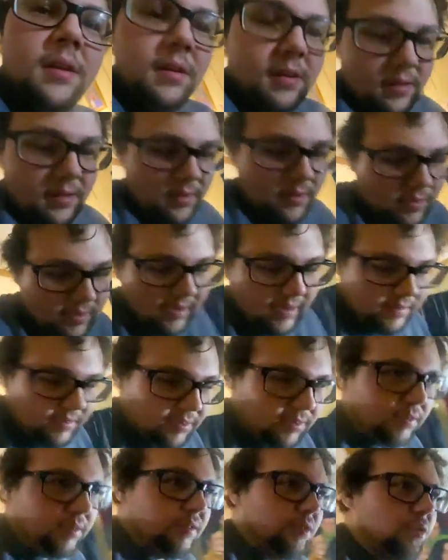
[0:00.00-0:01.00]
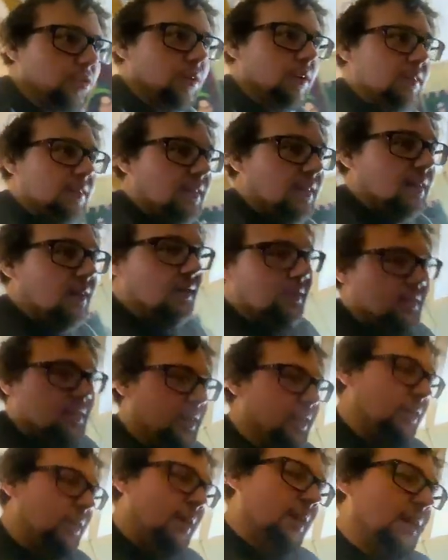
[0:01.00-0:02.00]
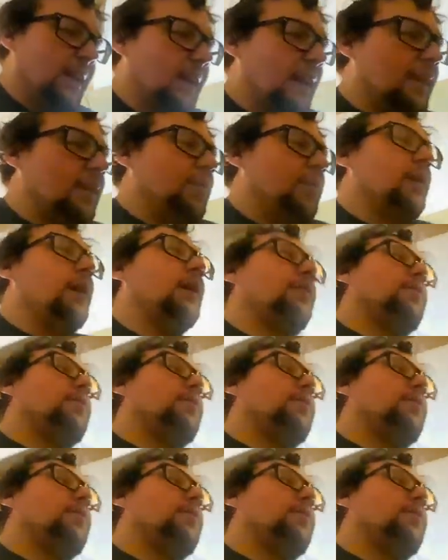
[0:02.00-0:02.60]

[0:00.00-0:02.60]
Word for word: Uh, cats are crazy. And there's another kitty cat. We got